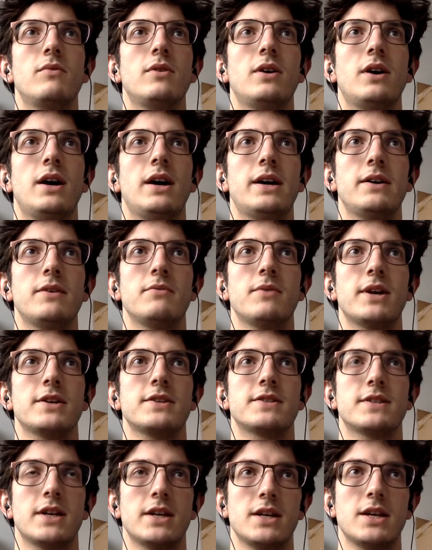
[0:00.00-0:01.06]
I ran a
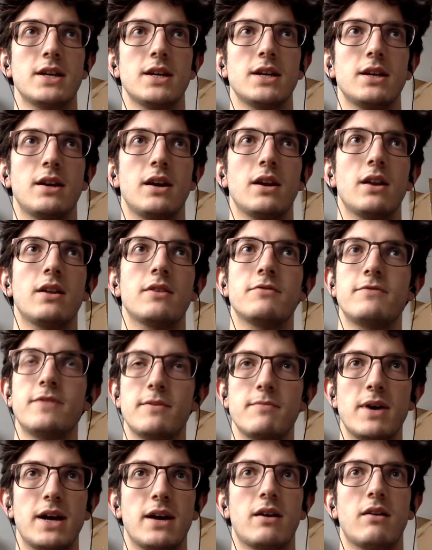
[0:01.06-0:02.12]
study, got a lot of
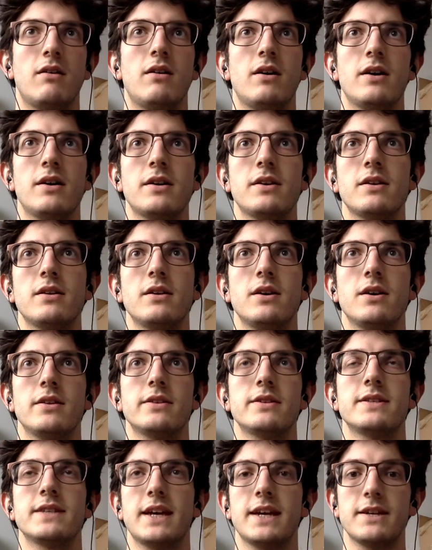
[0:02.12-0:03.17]
feedback on the
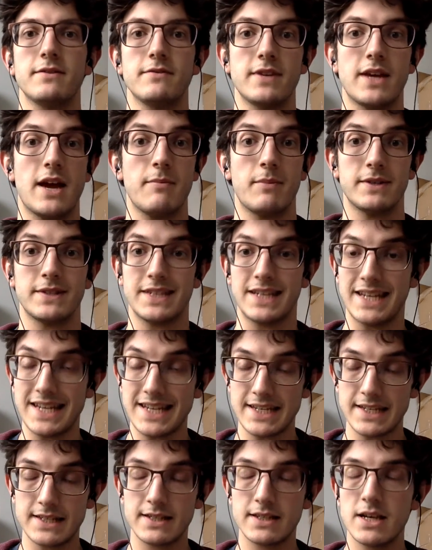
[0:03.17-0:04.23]
design of the app as it
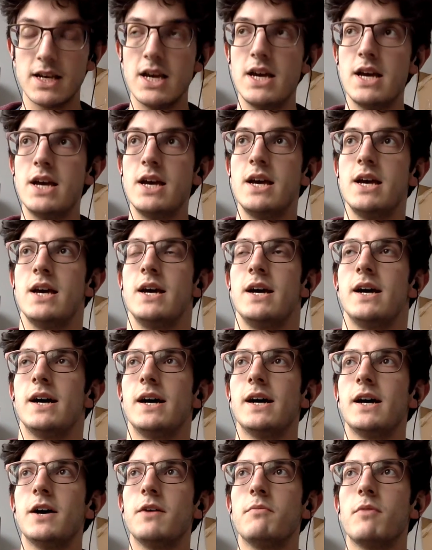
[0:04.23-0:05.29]
is,
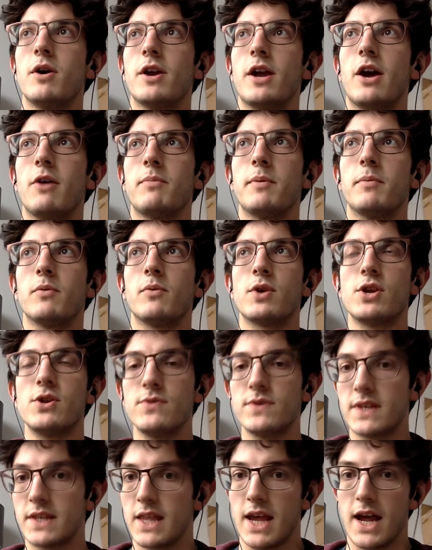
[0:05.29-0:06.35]
on how people were
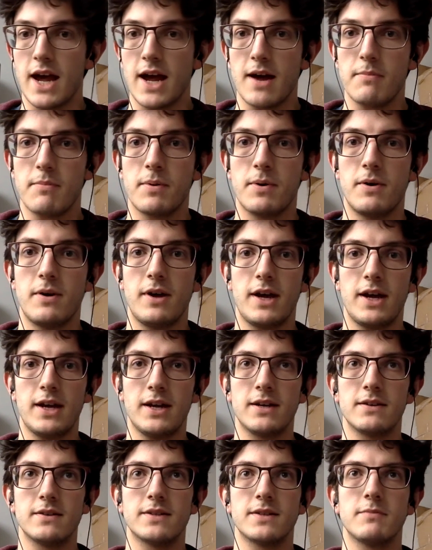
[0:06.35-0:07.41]
using the app,
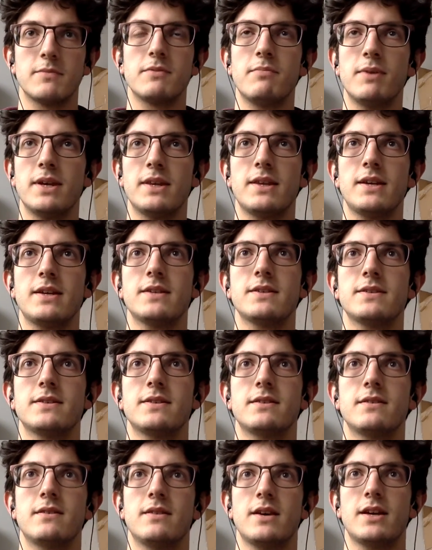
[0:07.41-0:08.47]
and some of the big things
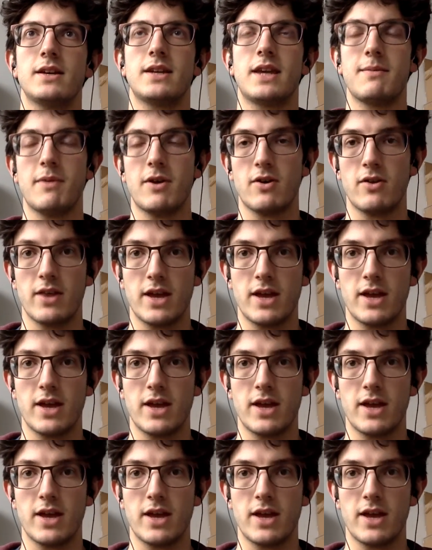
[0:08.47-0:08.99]
that came out of